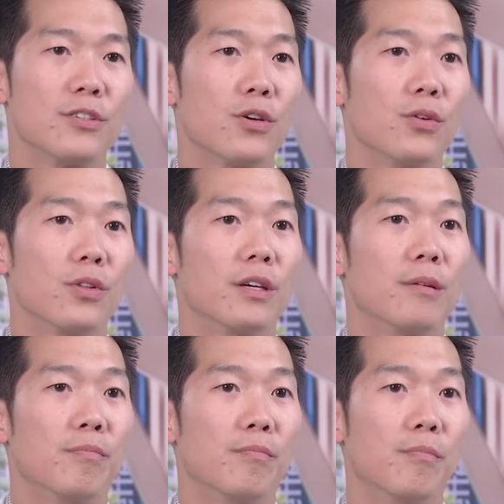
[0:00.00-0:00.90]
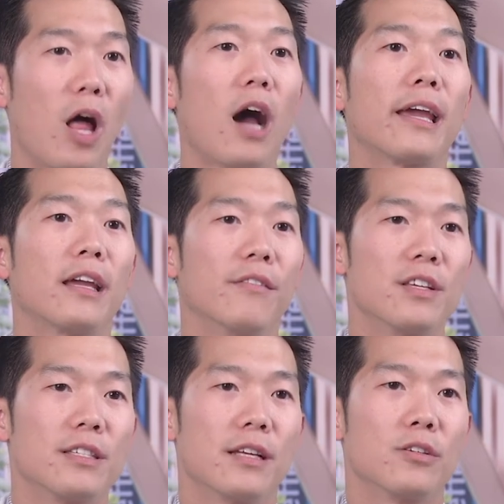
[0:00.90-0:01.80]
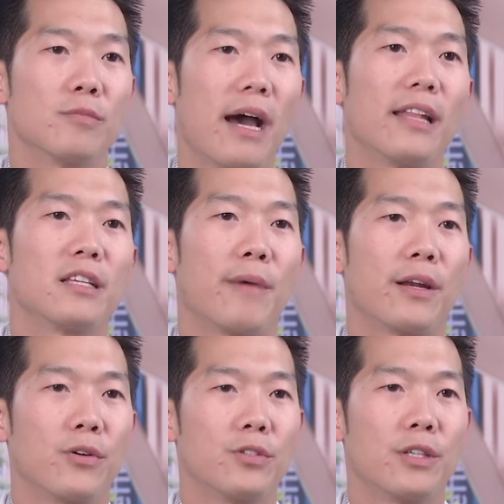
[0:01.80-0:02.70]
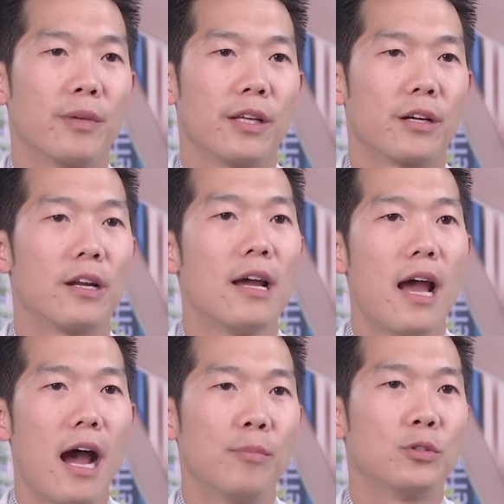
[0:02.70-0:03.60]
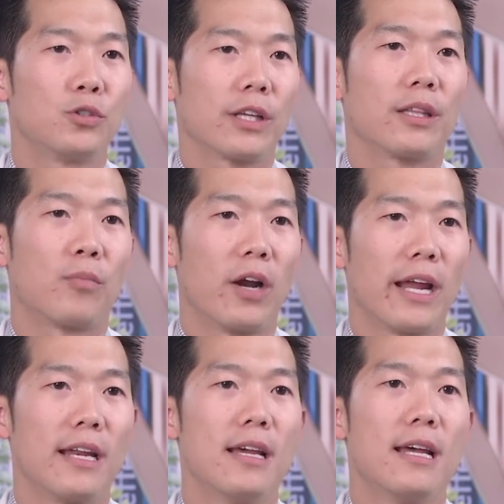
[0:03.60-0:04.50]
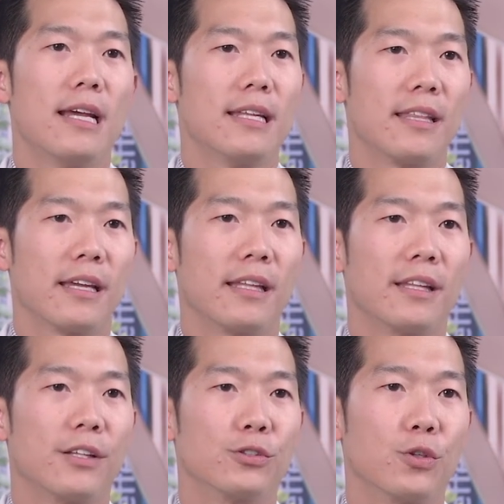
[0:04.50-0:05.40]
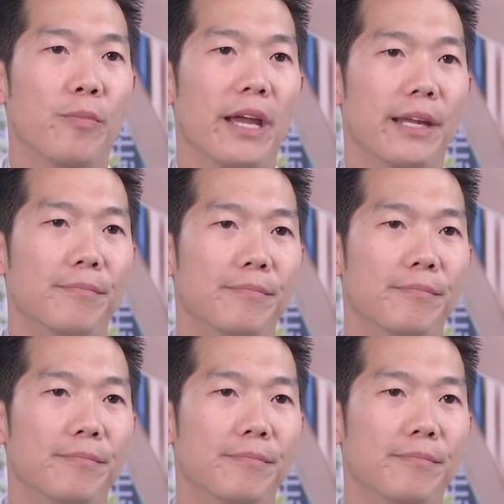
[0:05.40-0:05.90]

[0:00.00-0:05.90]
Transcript: And so the blocking of the signals by the spinal cord stimulator helps trick the brain into thinking that there's no pain.